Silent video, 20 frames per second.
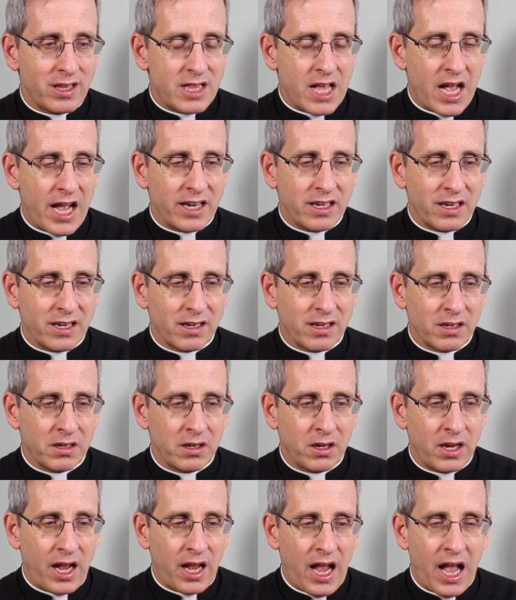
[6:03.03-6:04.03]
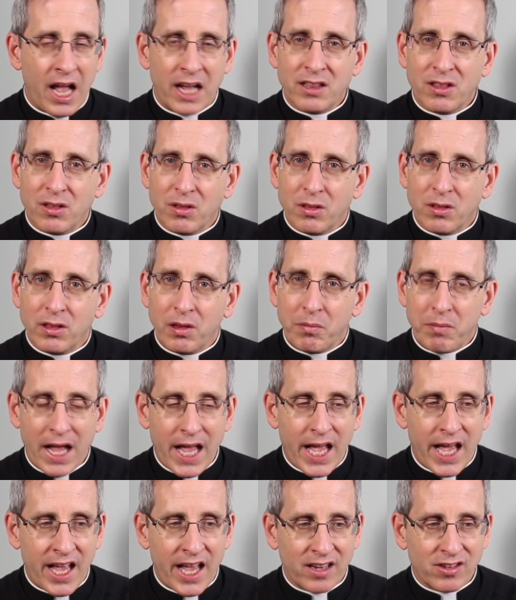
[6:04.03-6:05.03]
that at the
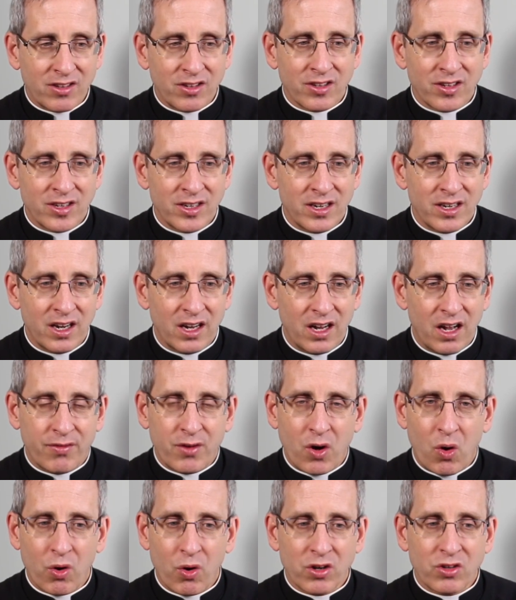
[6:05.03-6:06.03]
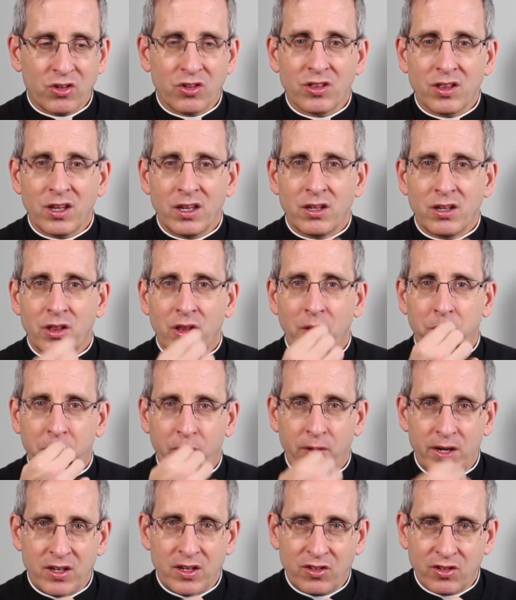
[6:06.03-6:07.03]
Mass, of course, the
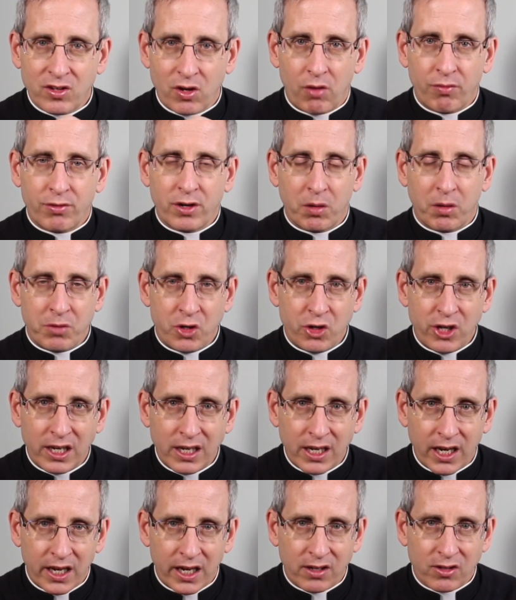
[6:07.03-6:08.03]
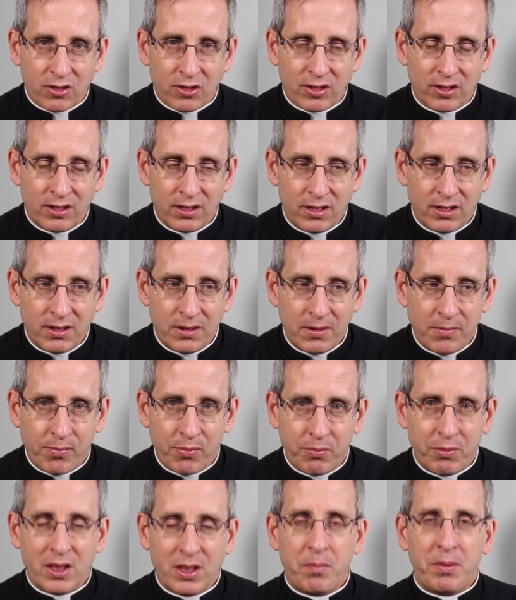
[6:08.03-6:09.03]
priest self communicates,
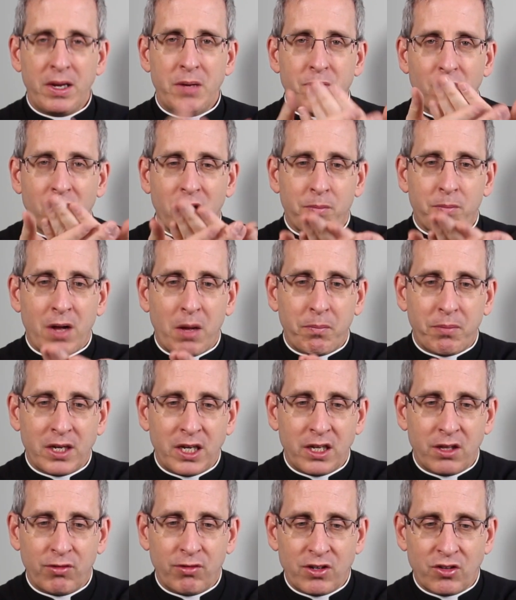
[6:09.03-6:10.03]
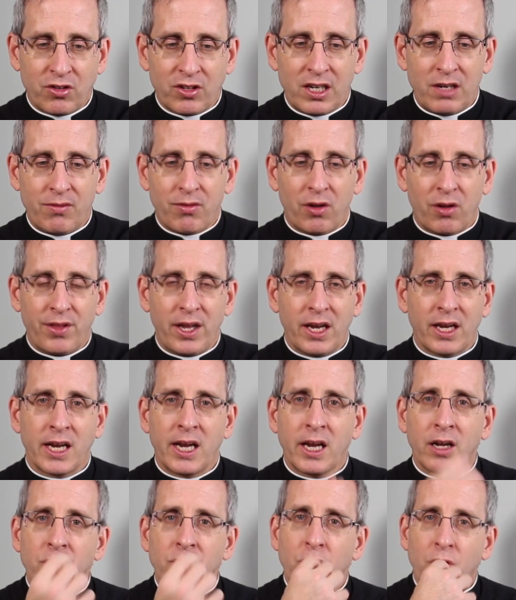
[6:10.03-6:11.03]
but the people come up and either receive on the
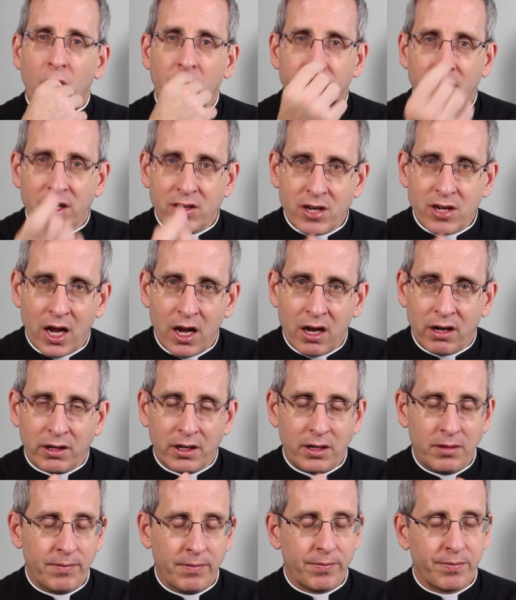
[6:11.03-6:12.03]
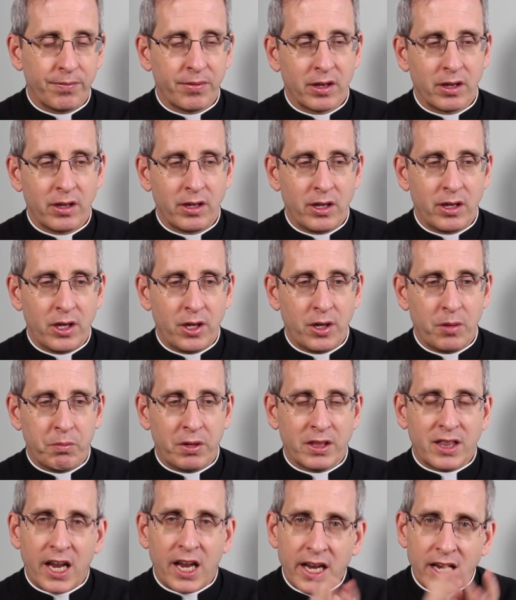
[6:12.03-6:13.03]
hand or on the tongue.
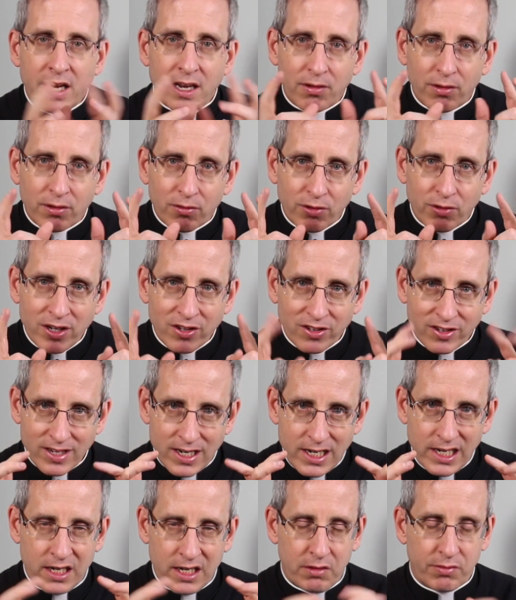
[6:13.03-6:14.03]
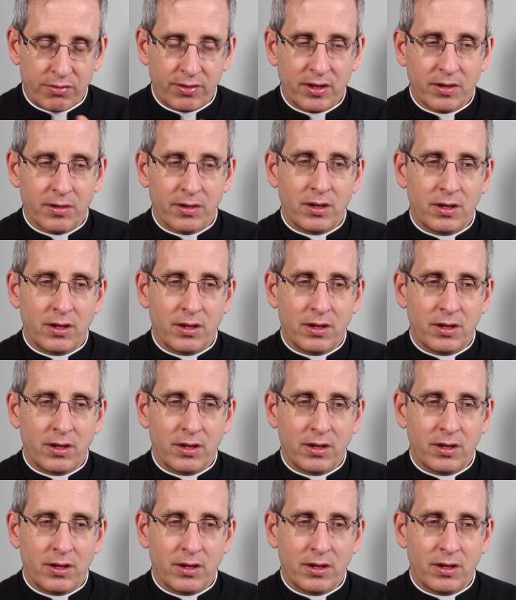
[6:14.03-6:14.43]
But they receive.